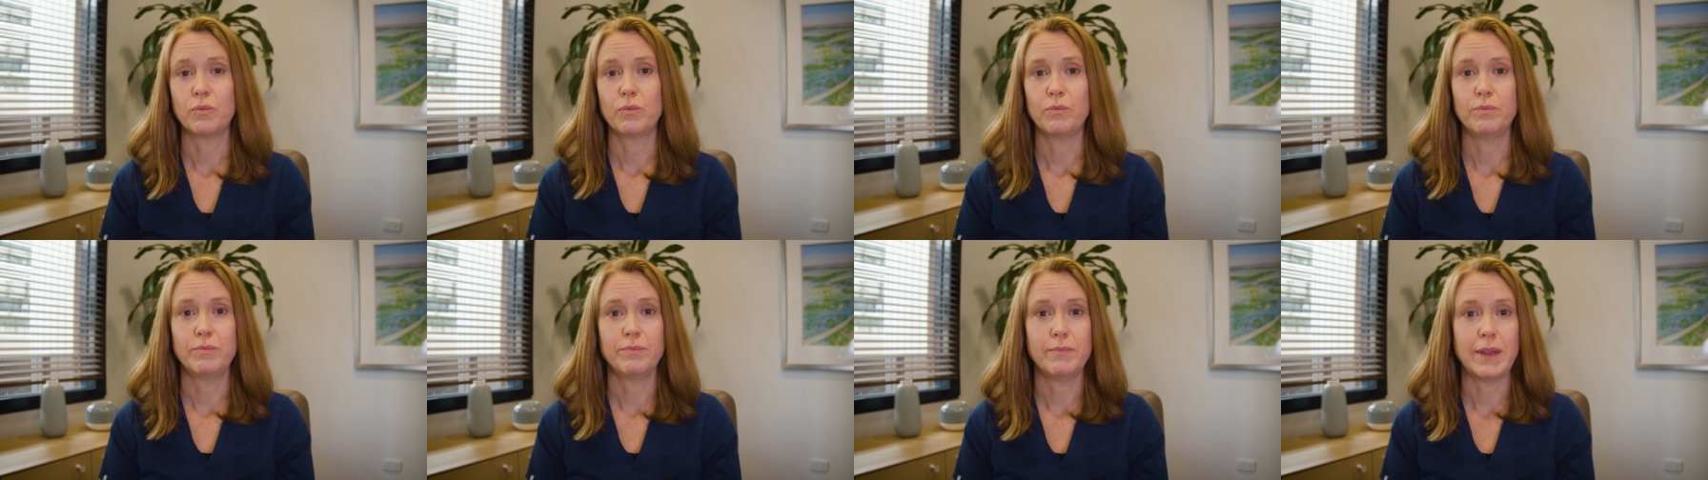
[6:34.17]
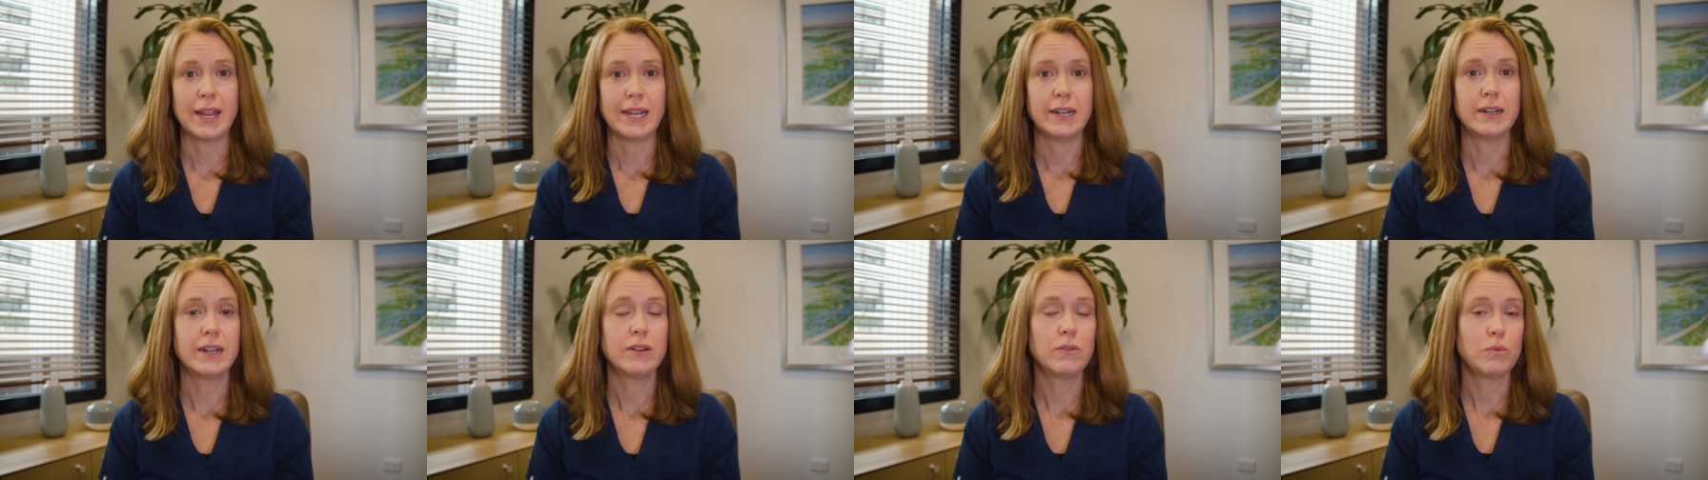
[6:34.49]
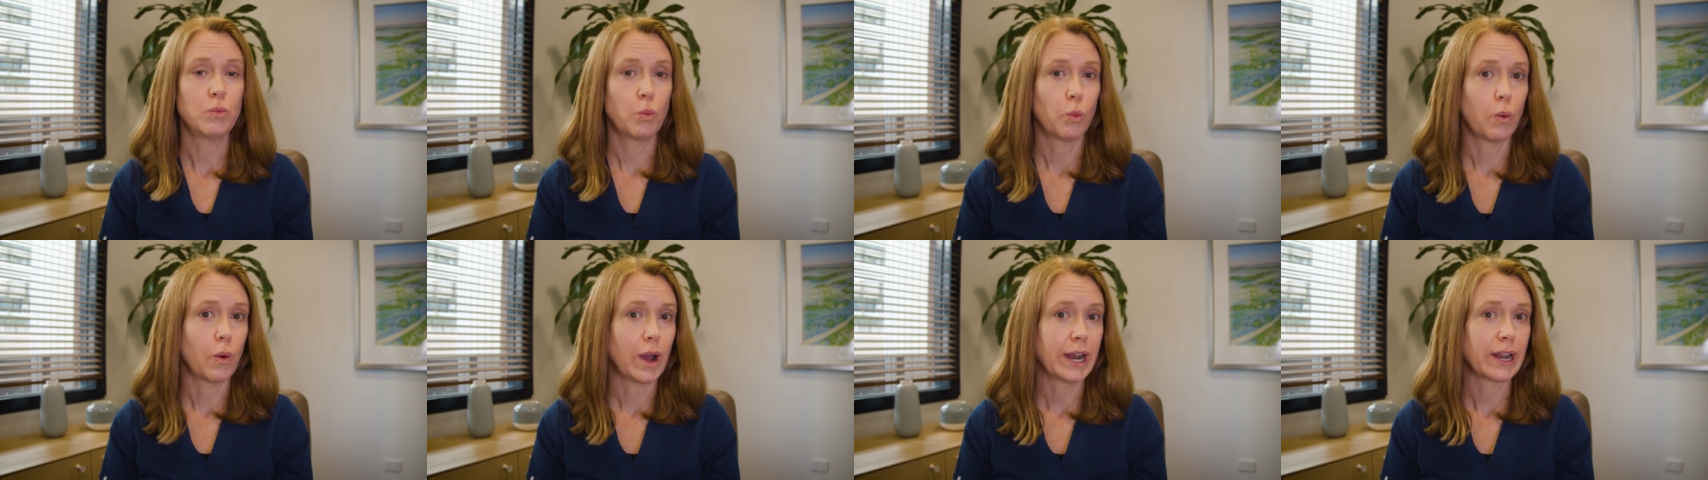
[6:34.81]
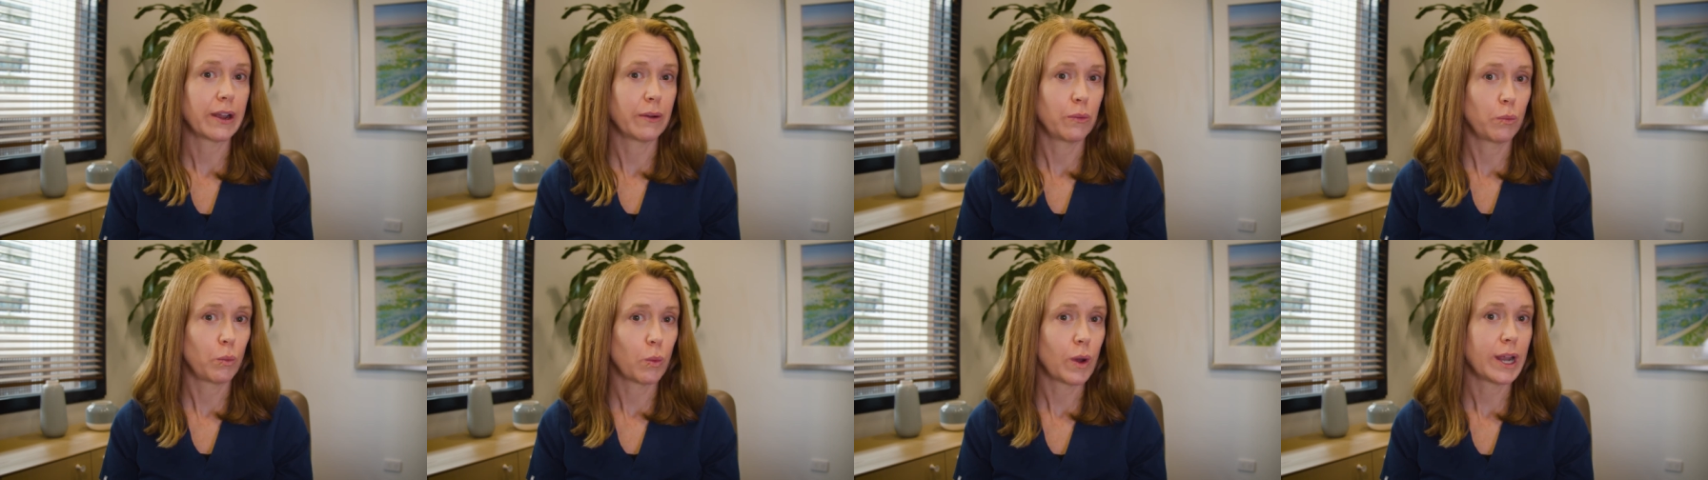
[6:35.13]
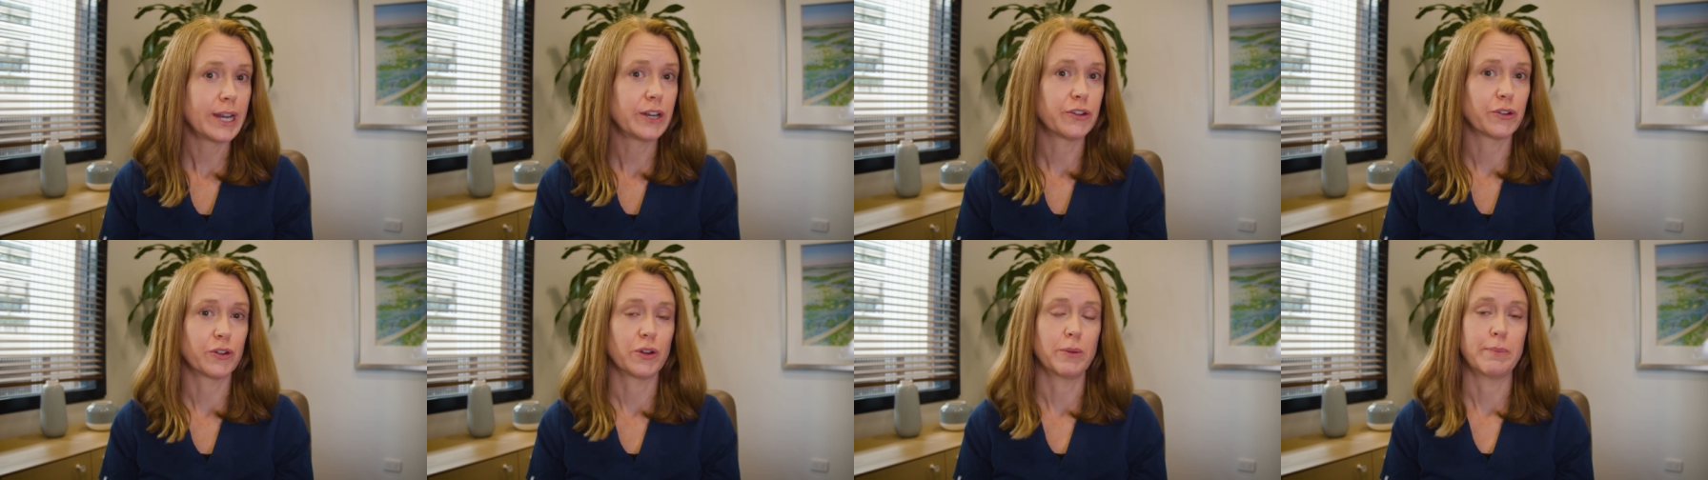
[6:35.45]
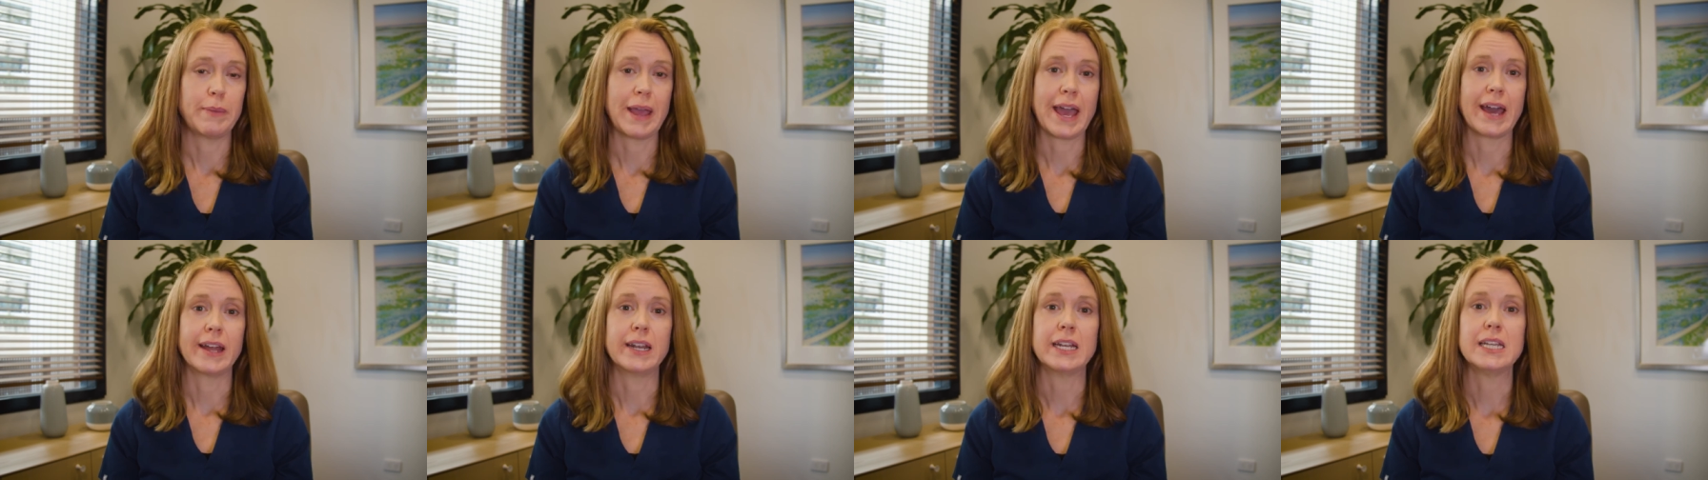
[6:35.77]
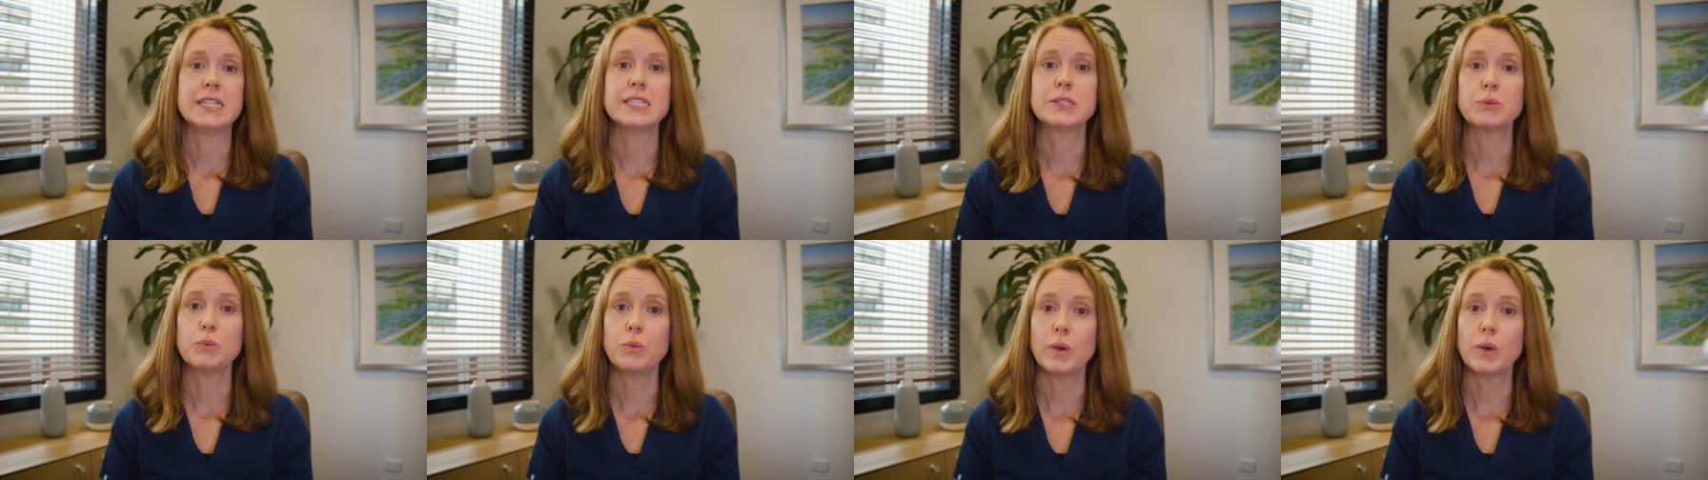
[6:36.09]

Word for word: men wonder about is